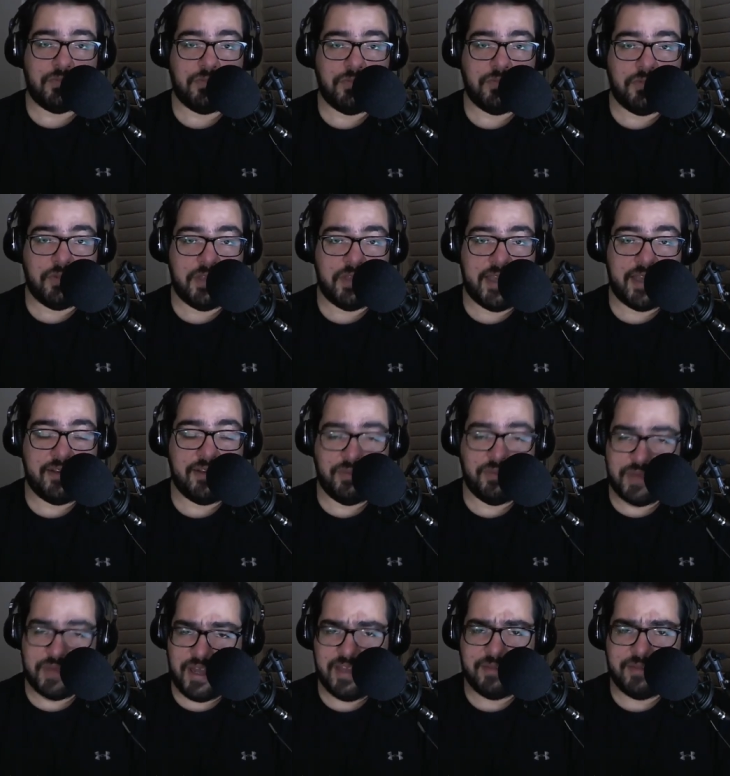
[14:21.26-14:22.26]
Can you
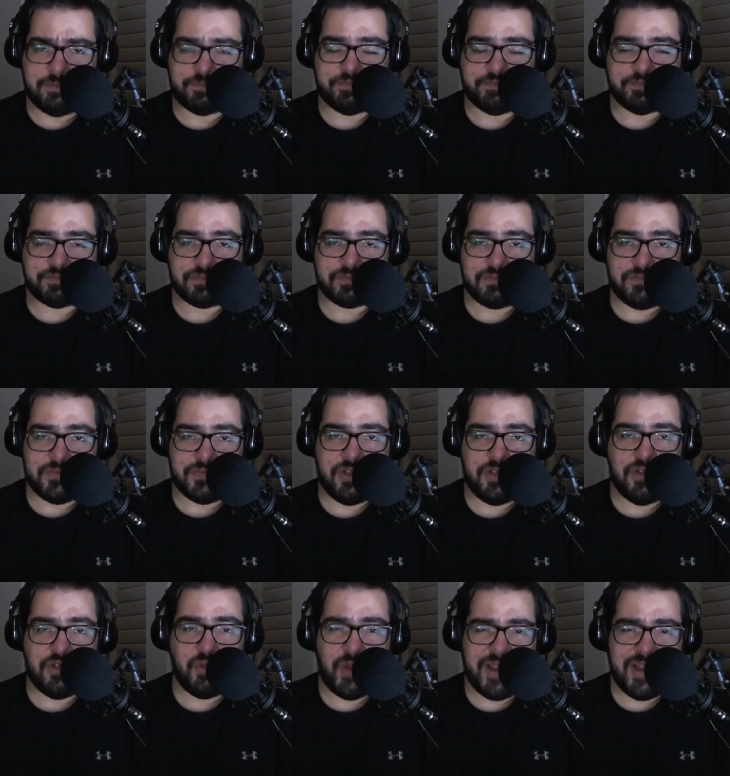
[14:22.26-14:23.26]
not?
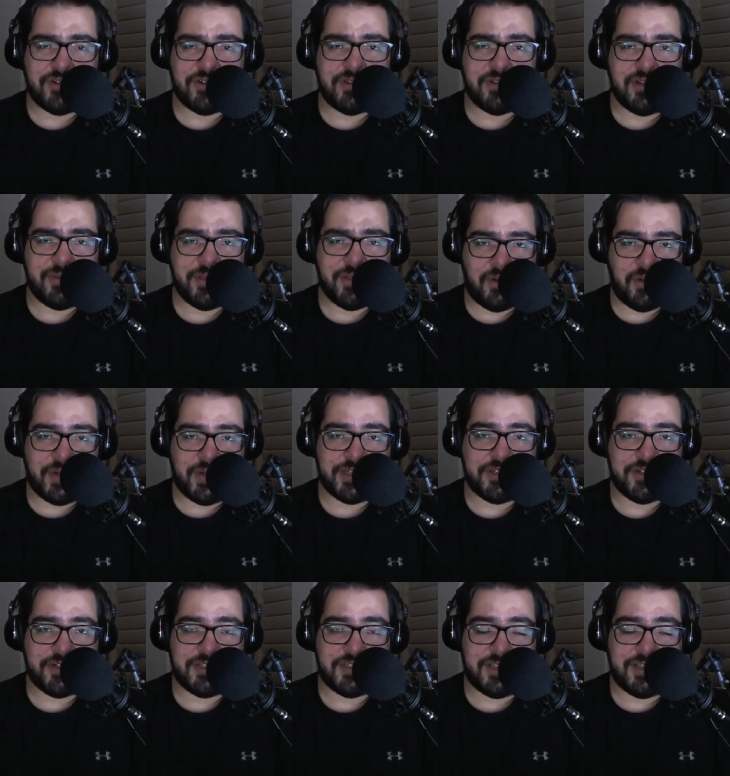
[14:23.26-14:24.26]
You waver a little bit, you question
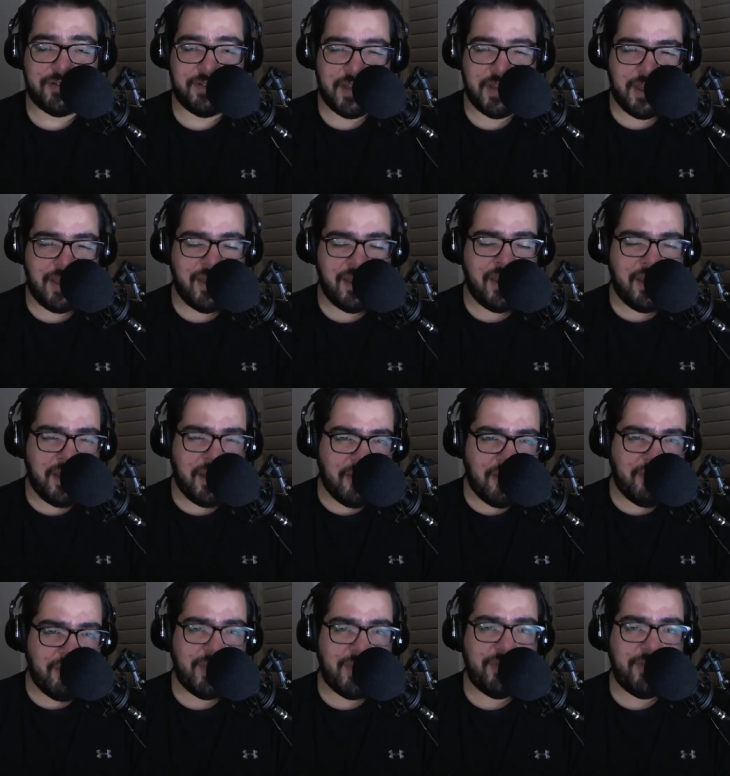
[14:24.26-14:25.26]
yourself,
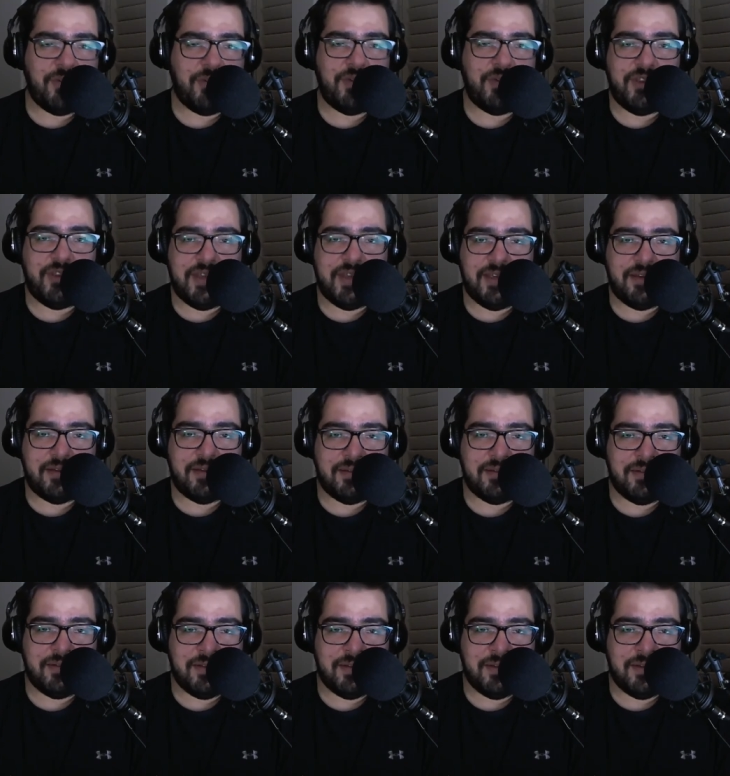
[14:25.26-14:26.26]
maybe you rethink it.
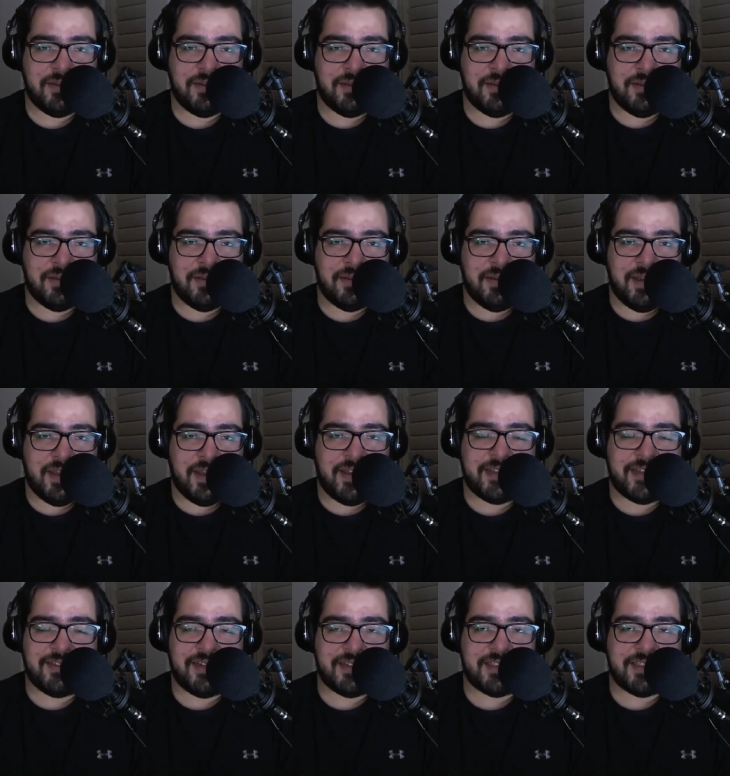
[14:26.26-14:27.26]
And that's
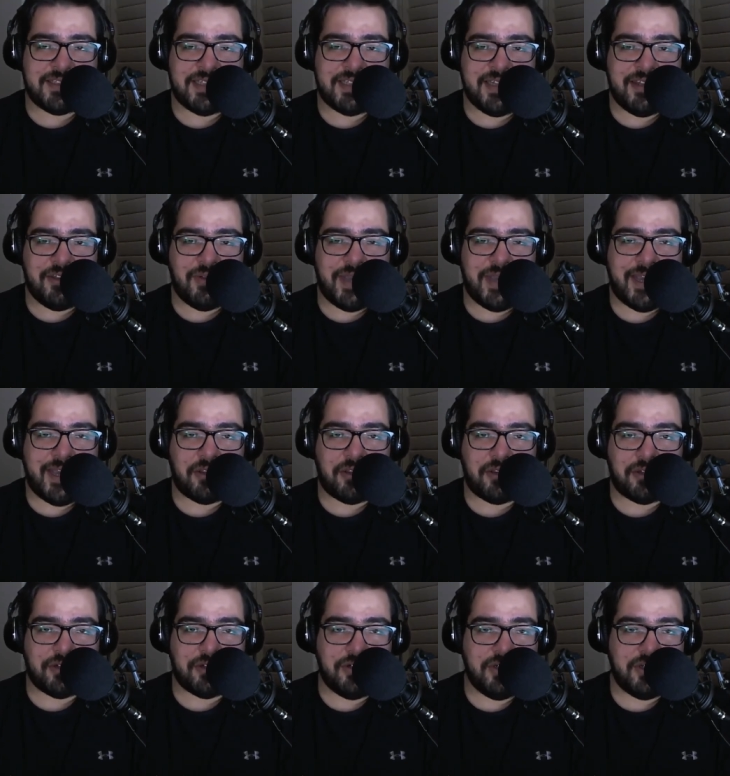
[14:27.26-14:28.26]
not to say that you can't
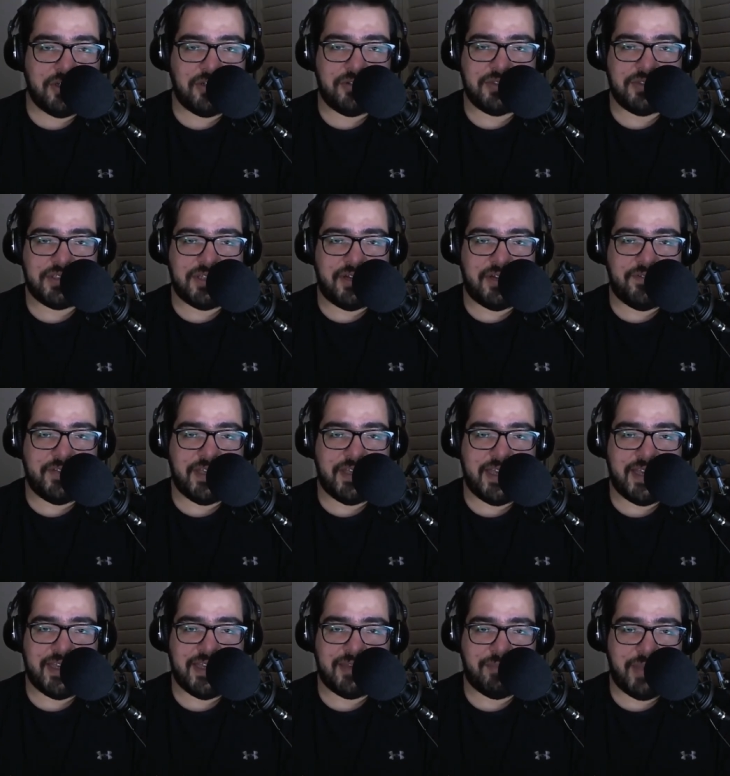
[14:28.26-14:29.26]
learn to do stuff and you
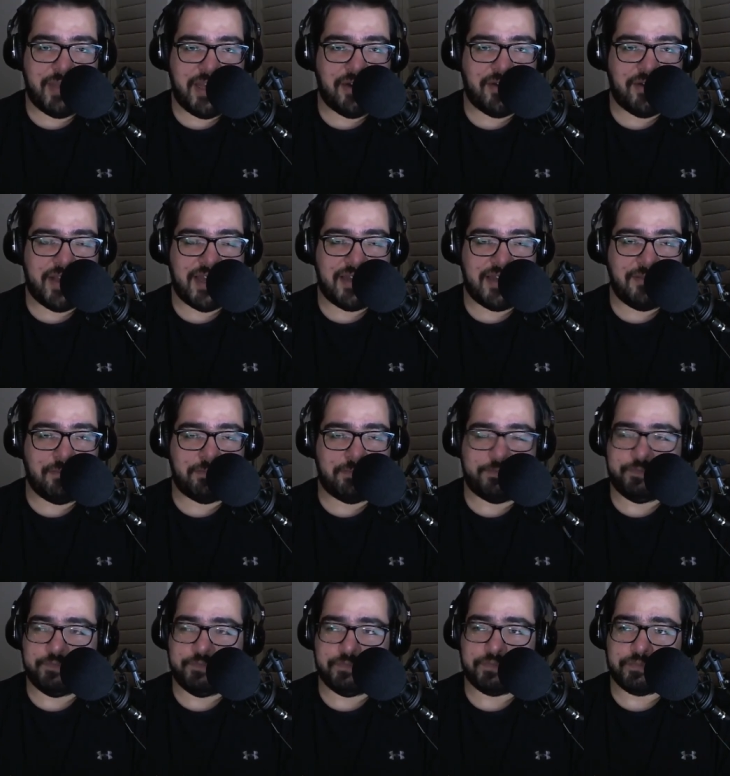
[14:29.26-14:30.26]
can't get better at it,
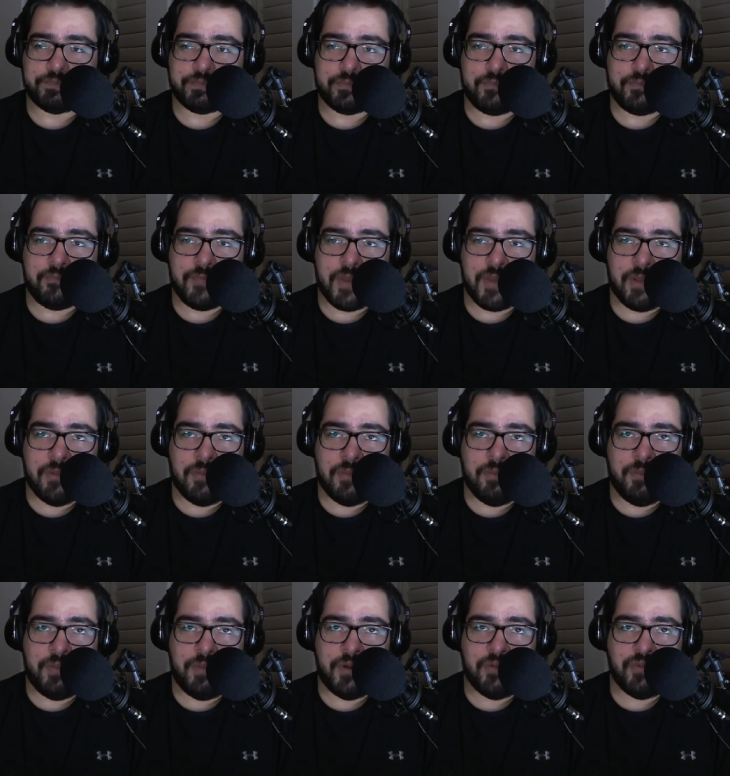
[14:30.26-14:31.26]

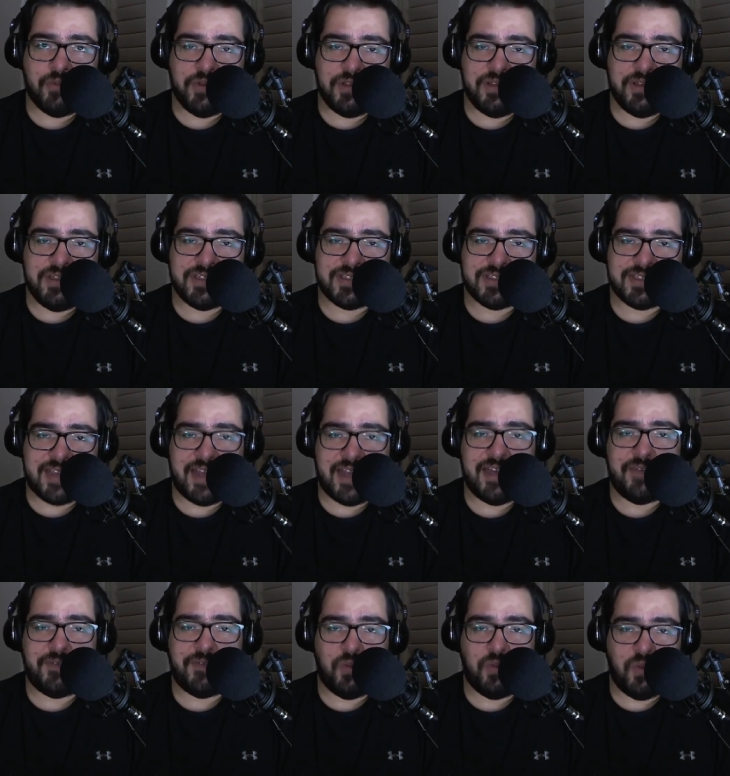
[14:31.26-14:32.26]
but really decide
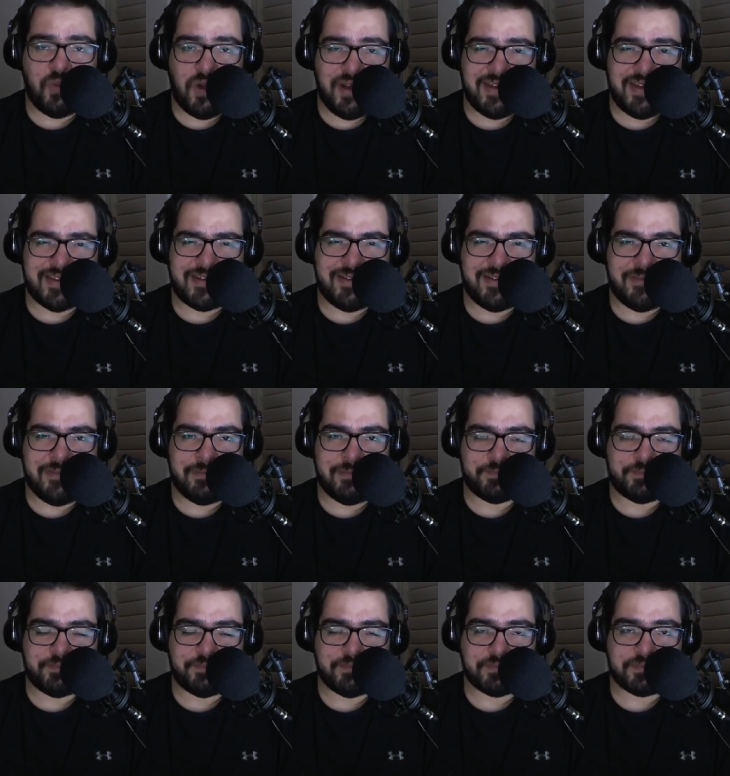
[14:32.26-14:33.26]
if you want it.
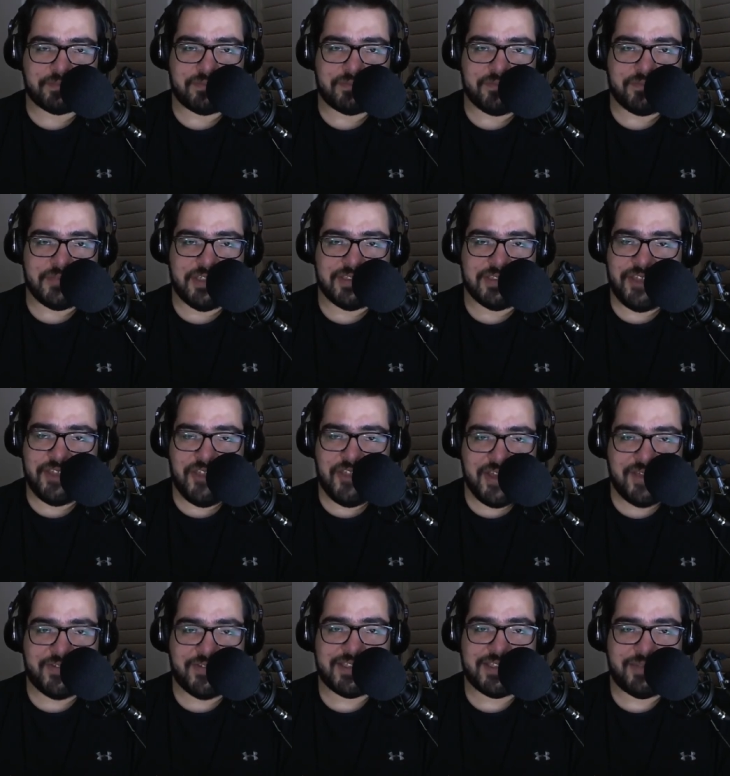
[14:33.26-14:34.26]
Because I think
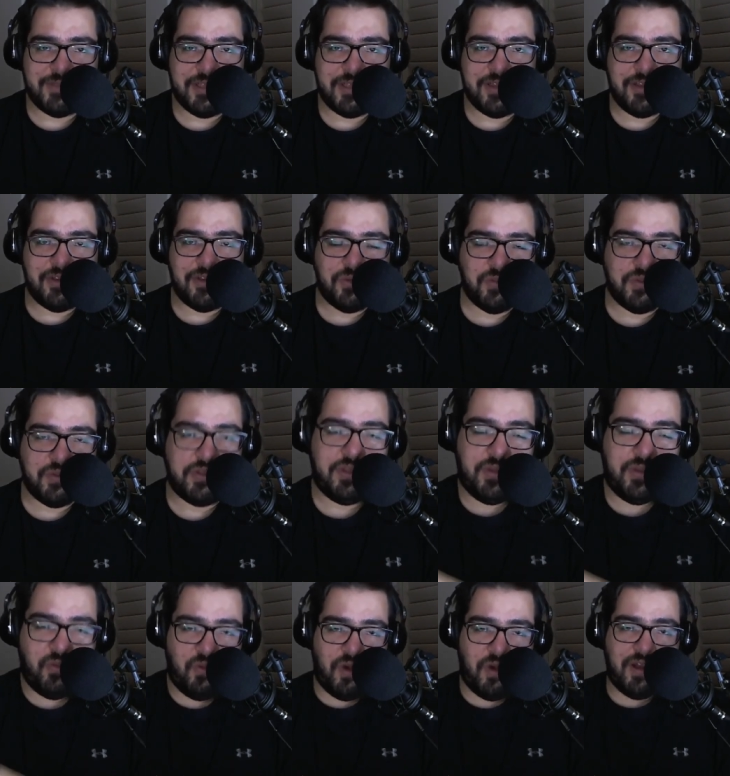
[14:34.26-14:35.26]
if it's something that you really
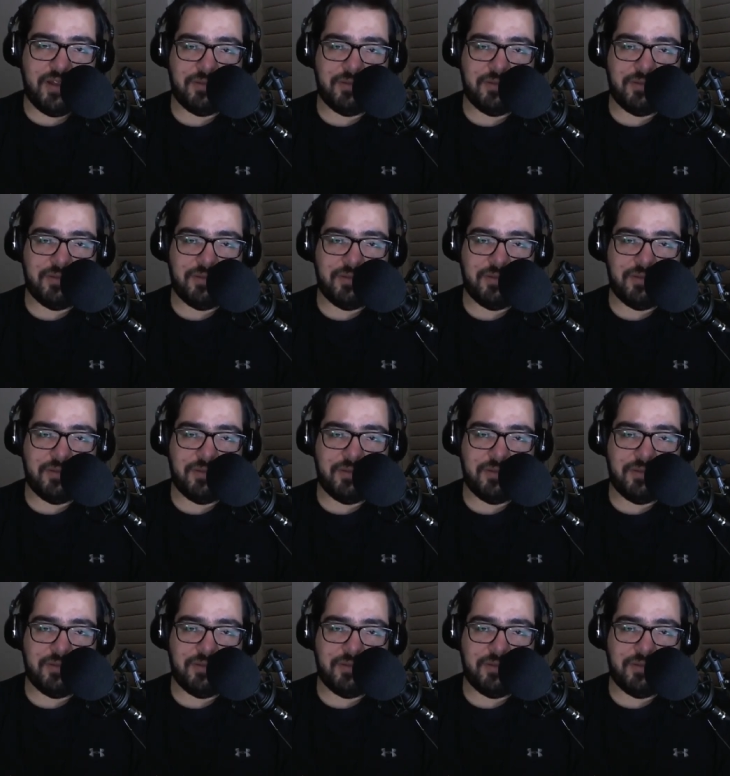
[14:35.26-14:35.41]
want,